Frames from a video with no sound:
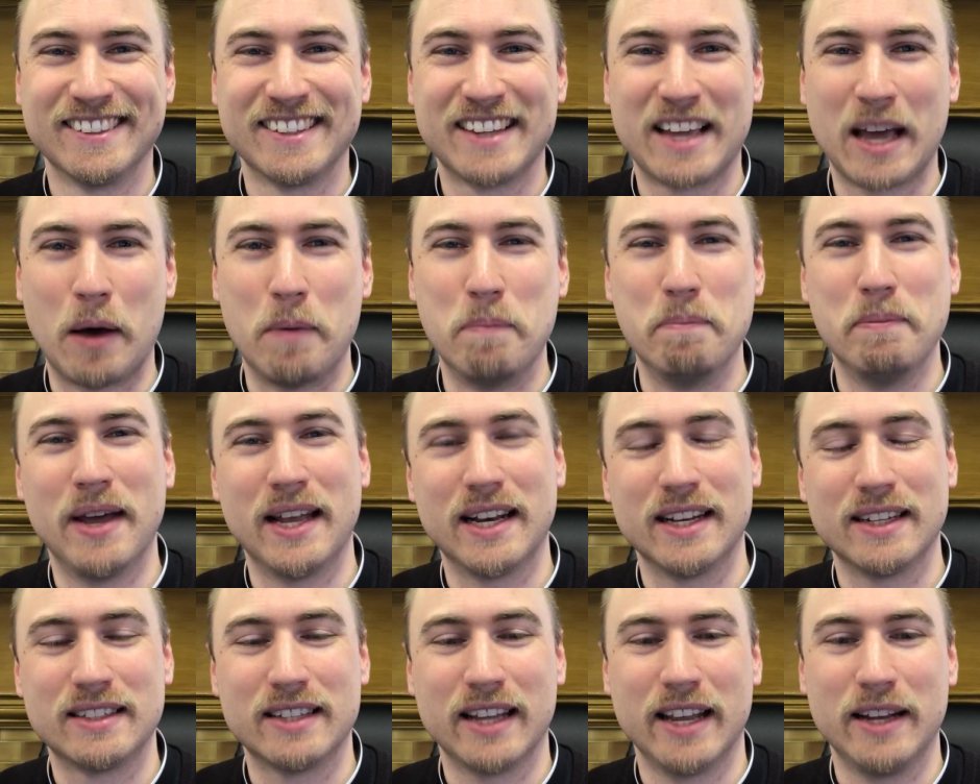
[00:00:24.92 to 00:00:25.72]
Come
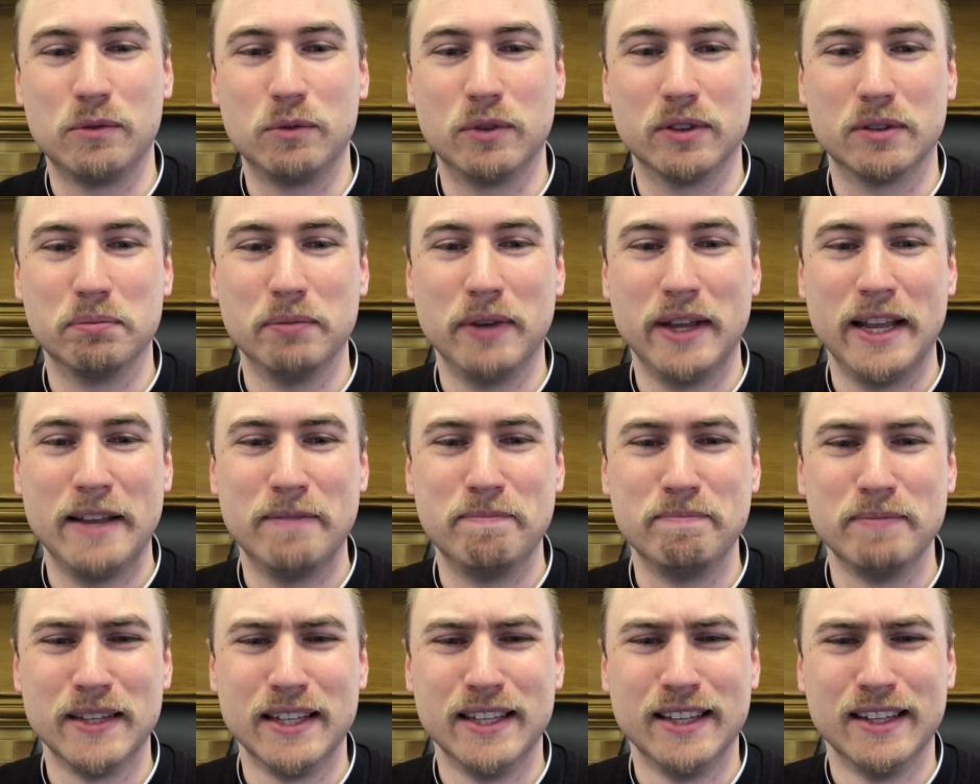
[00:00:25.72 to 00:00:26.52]
meditate with me.
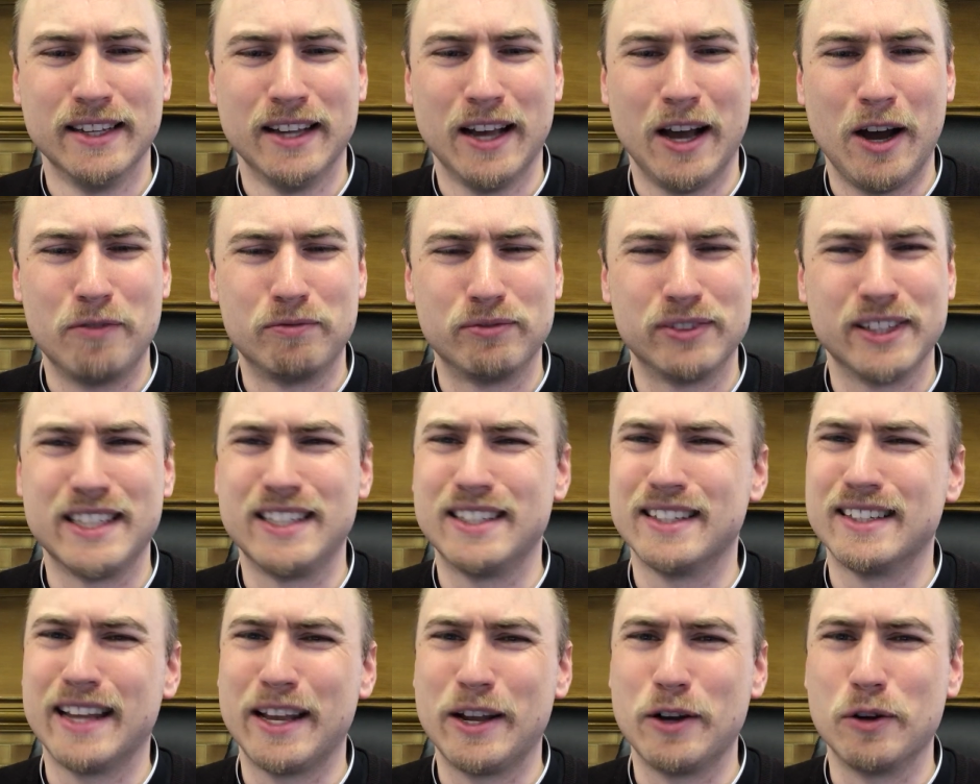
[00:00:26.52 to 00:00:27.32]
Hopefully
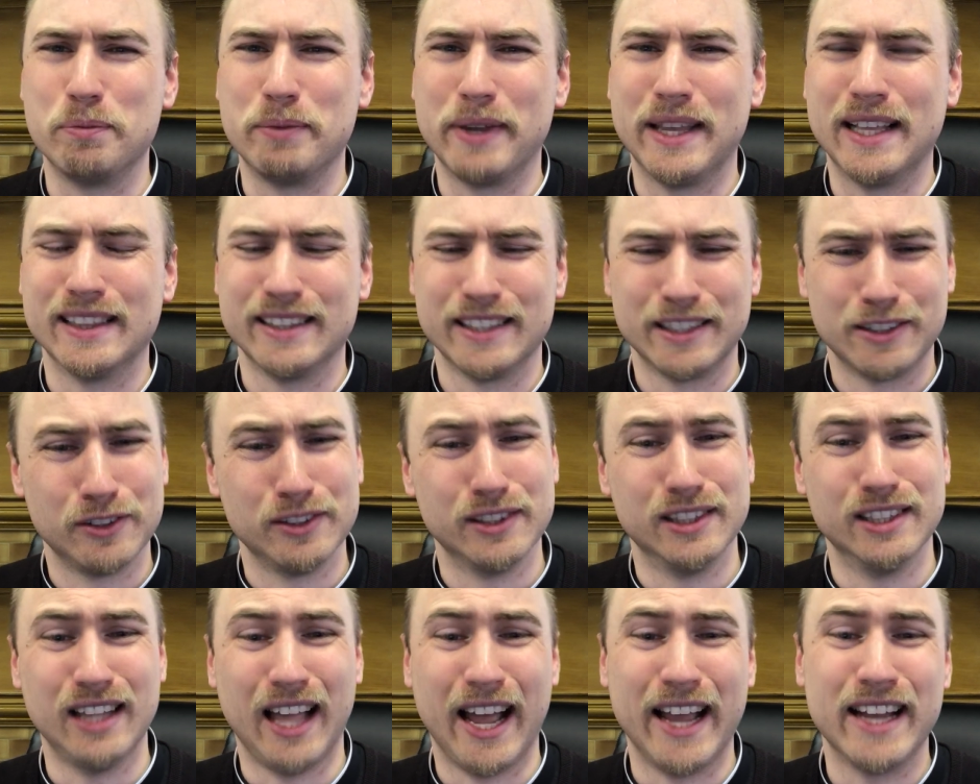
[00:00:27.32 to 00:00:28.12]
today will be a
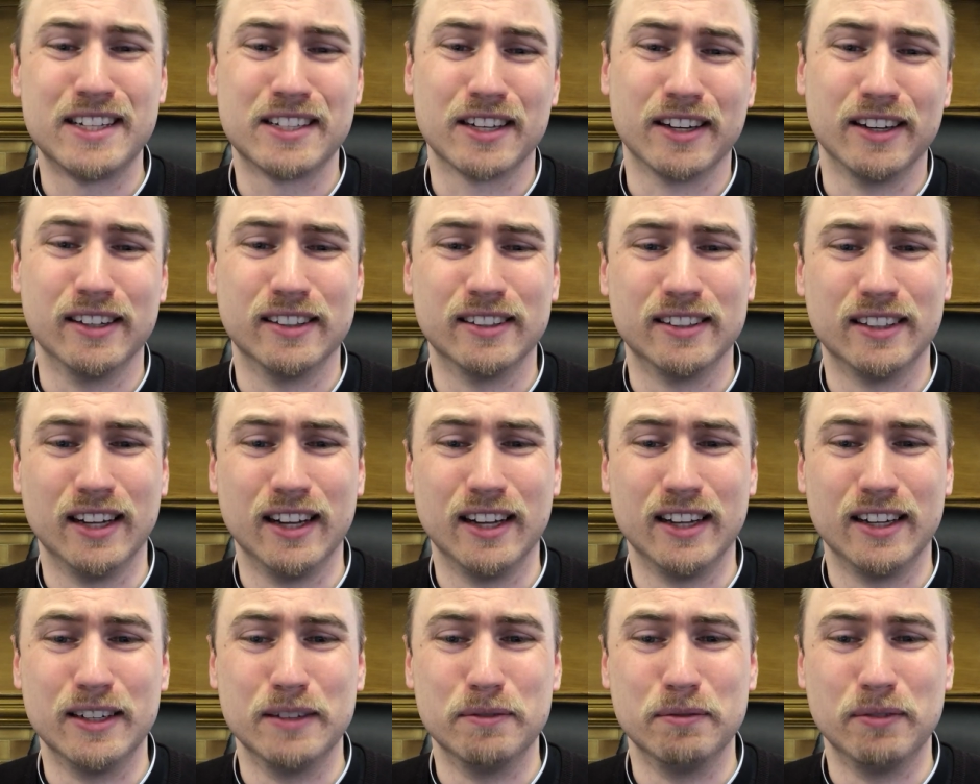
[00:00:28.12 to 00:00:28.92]
little lighter.
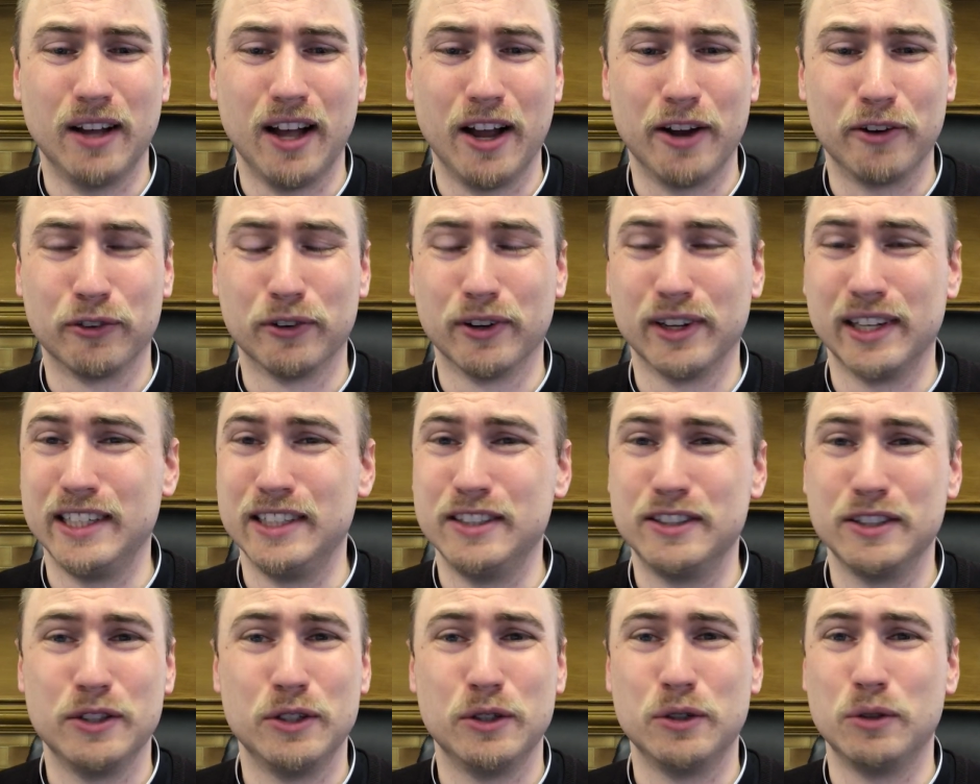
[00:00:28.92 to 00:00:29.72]
I really
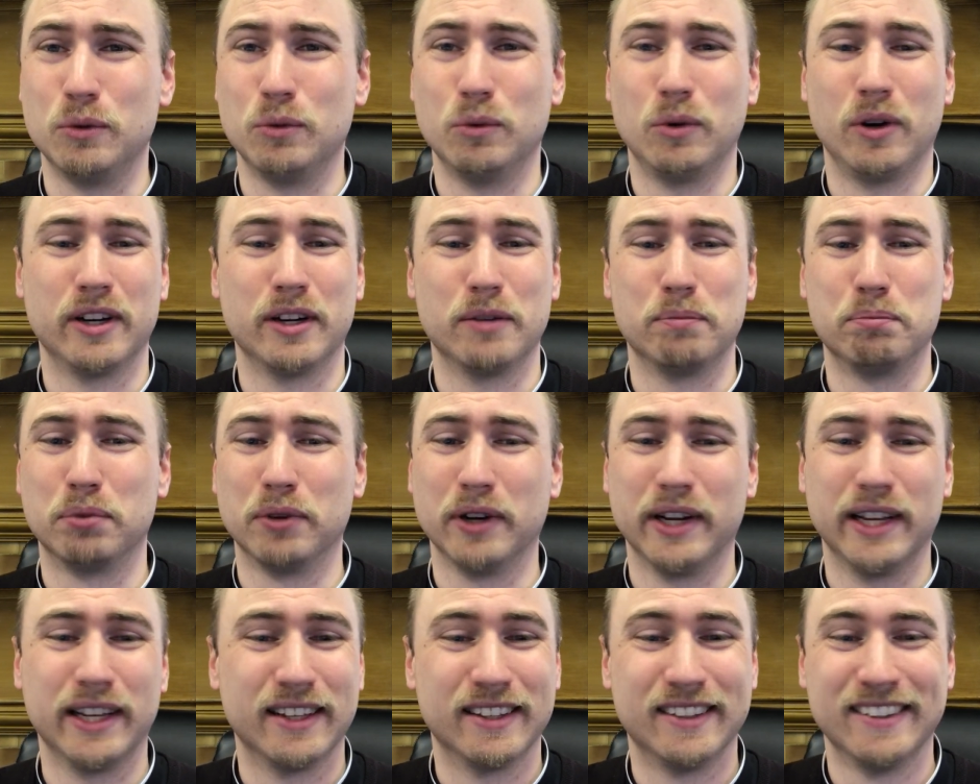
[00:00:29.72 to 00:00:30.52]
do want to
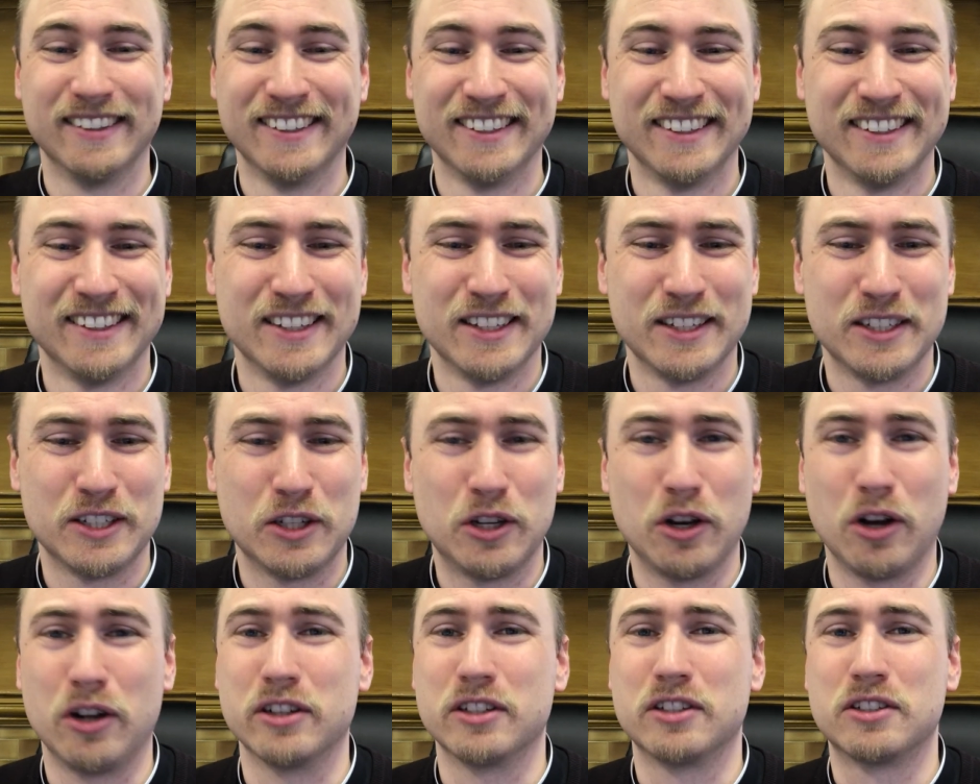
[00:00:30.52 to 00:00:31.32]
bring
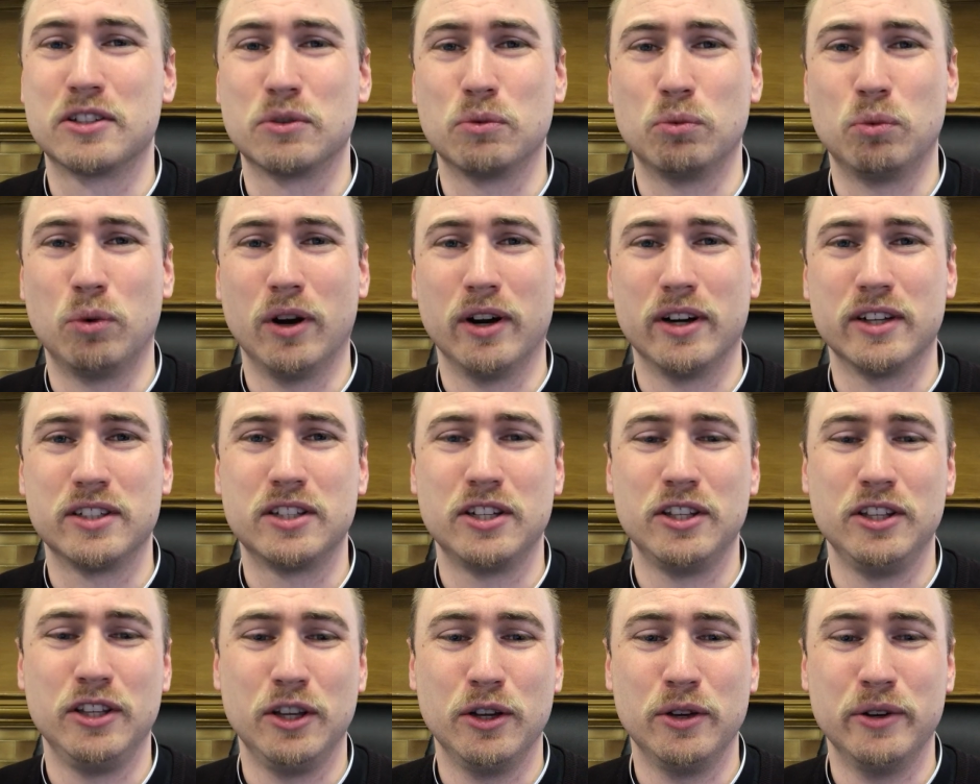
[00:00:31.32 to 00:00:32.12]
God's word
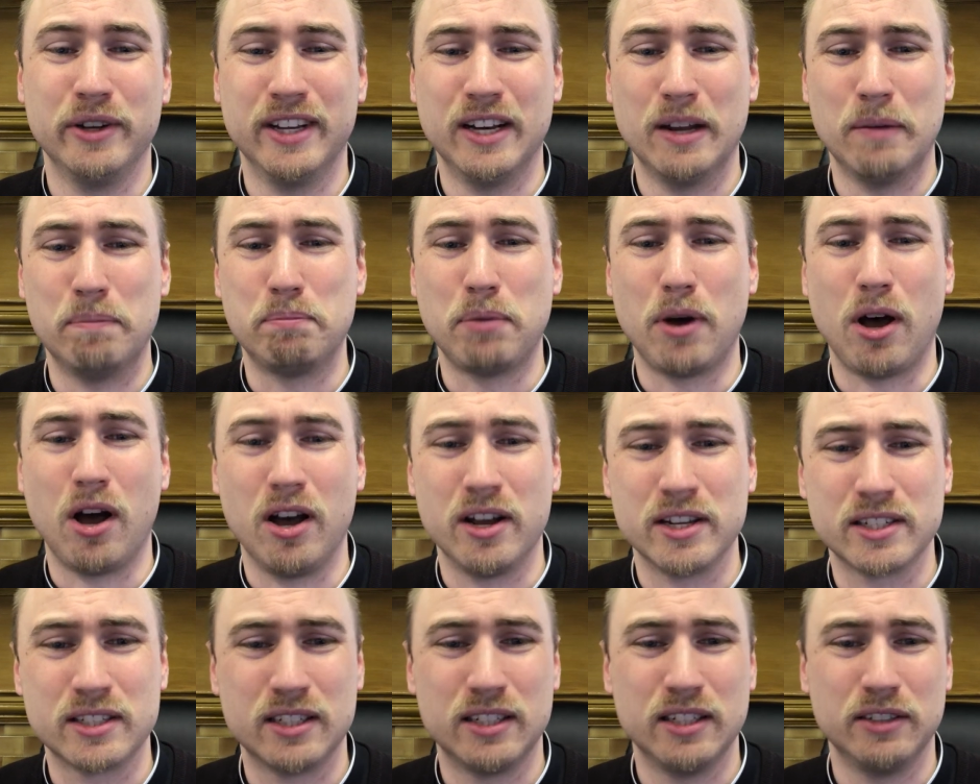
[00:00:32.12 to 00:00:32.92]
to you in a
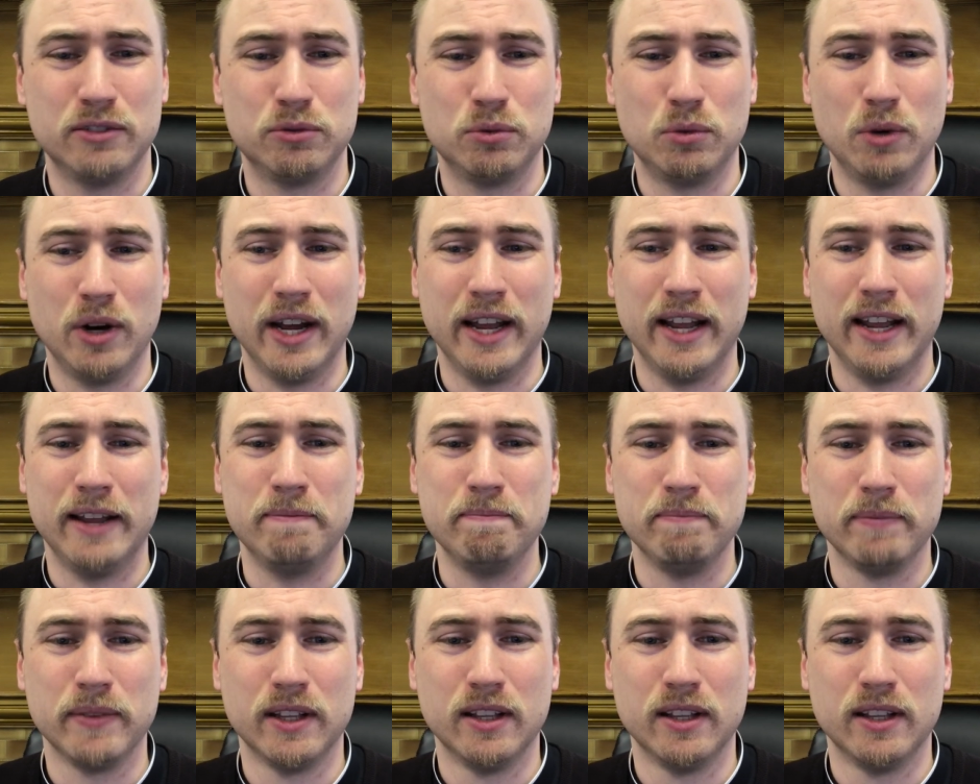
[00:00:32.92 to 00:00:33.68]
positive way,